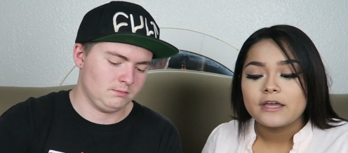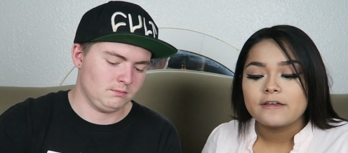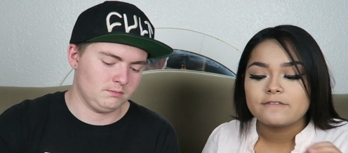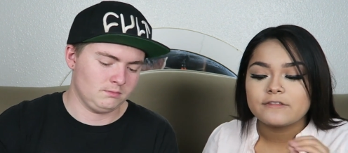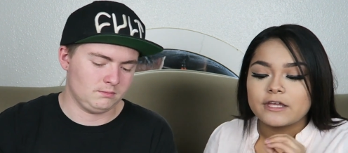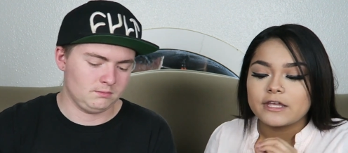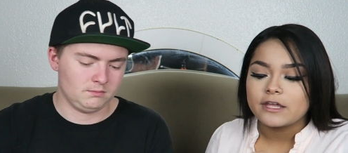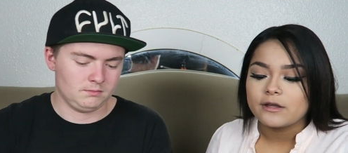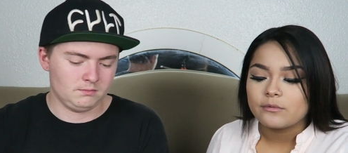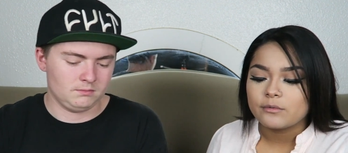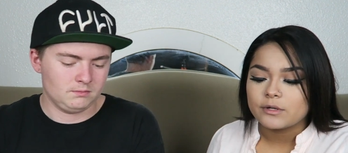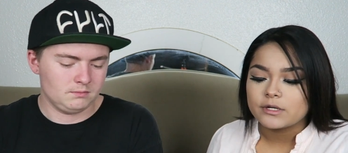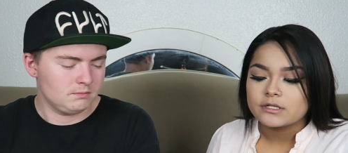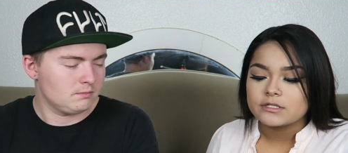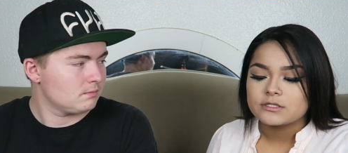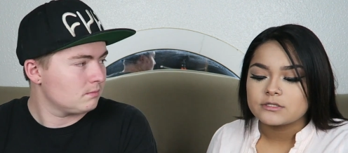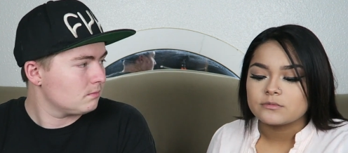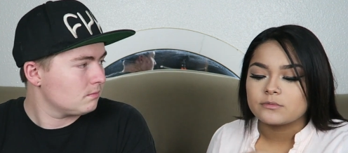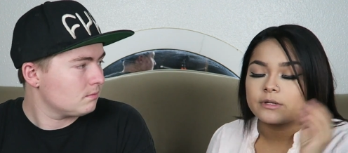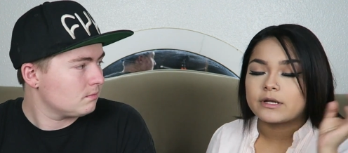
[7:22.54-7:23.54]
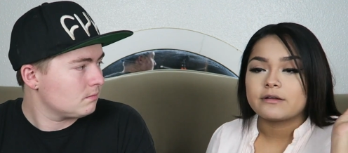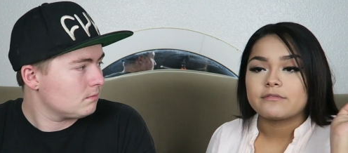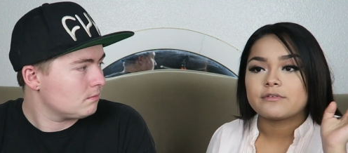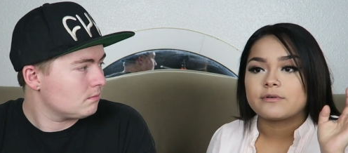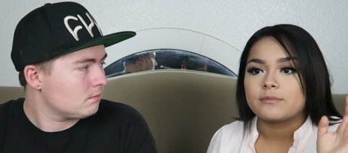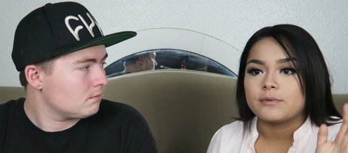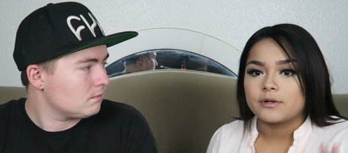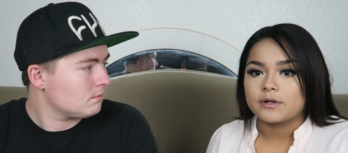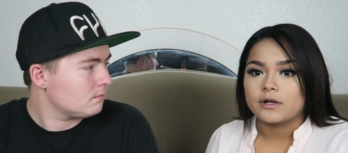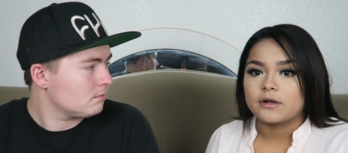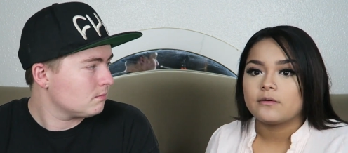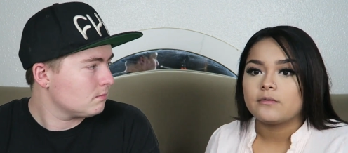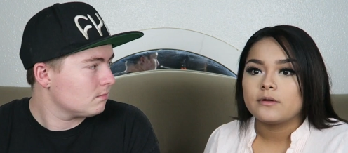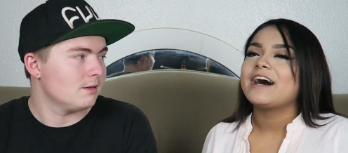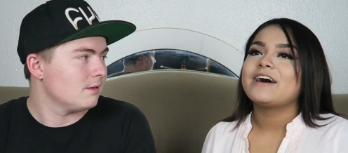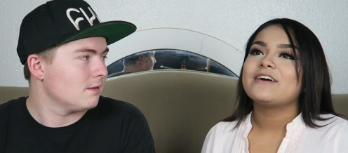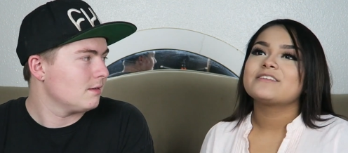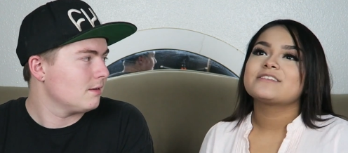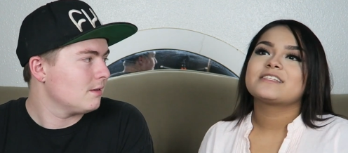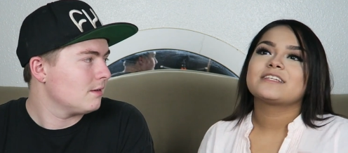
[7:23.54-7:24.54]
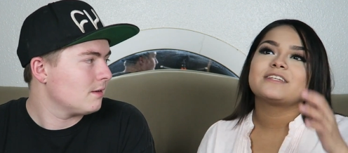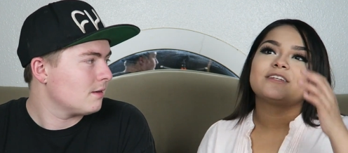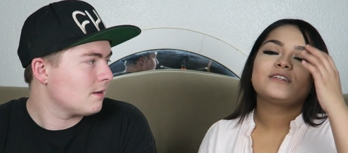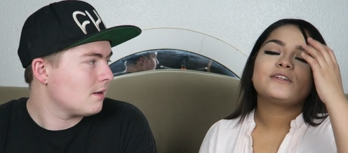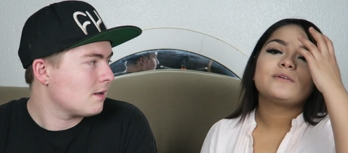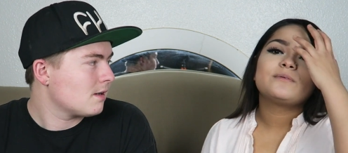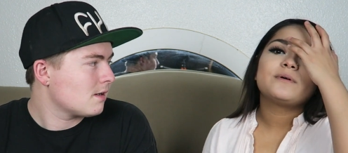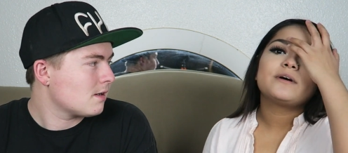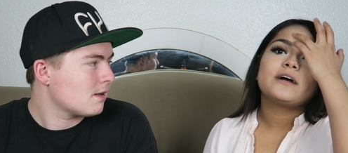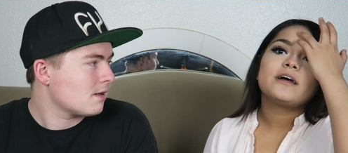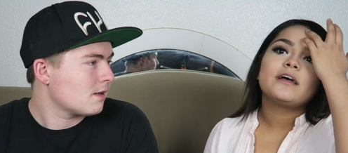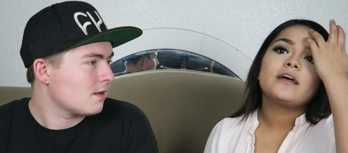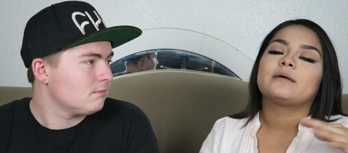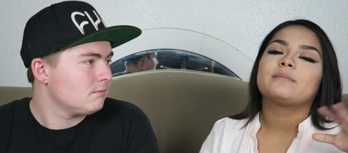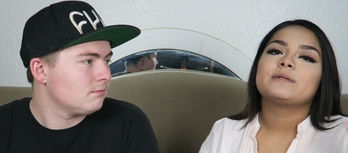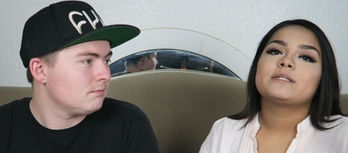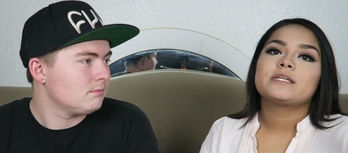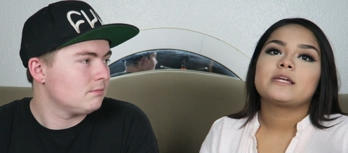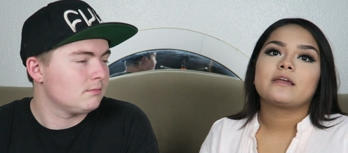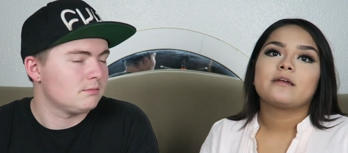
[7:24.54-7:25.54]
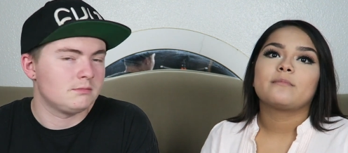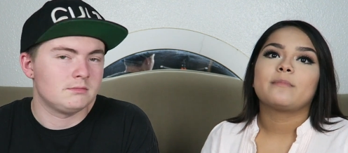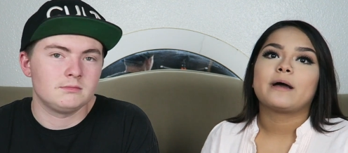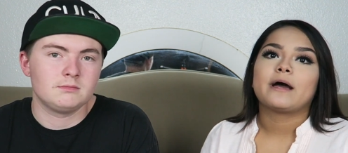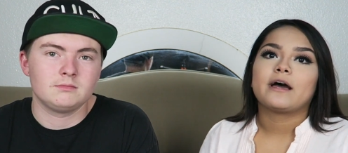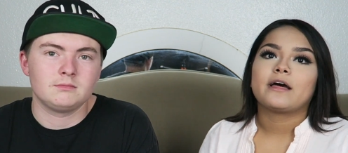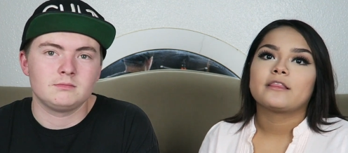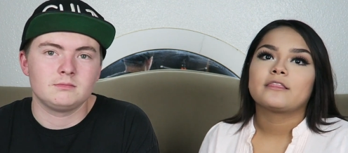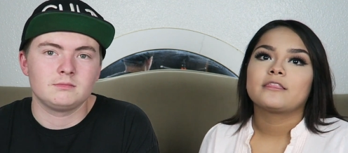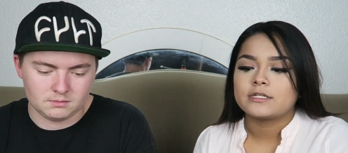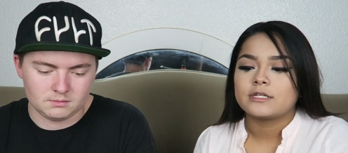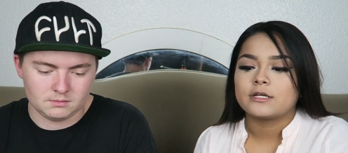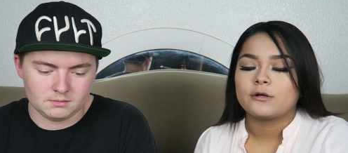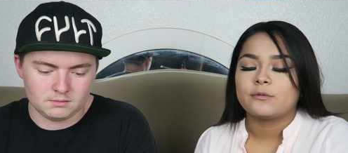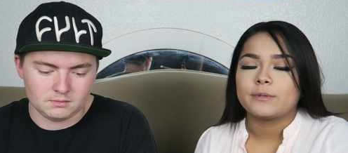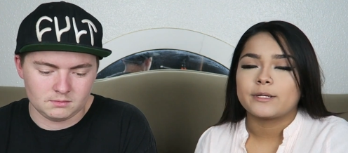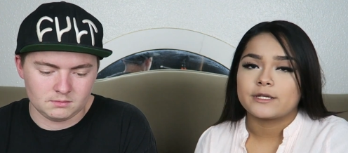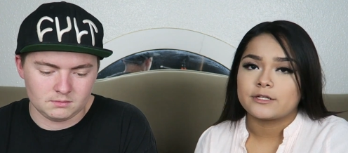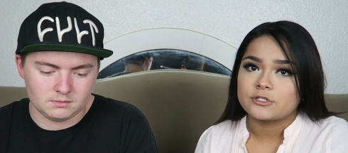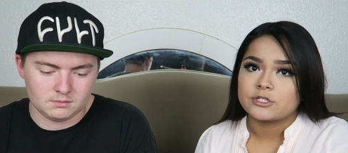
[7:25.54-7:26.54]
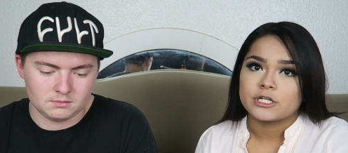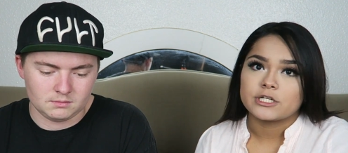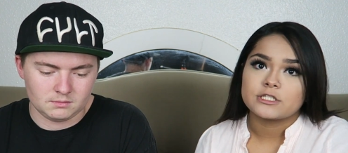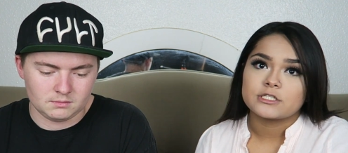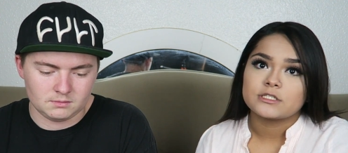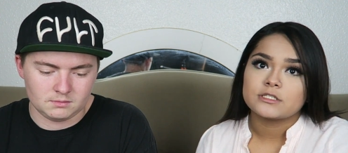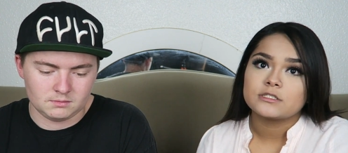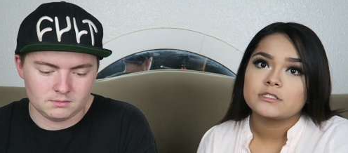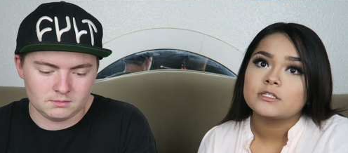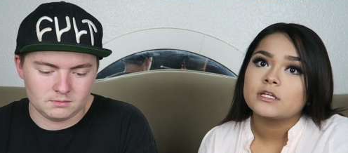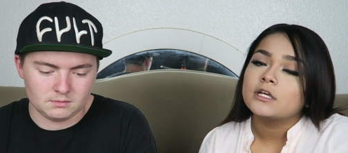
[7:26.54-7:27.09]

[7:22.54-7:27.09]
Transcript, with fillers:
Speaker 1: If they get worse, whatever will go. I was like, you know what? Let me take a bath to help my contractions.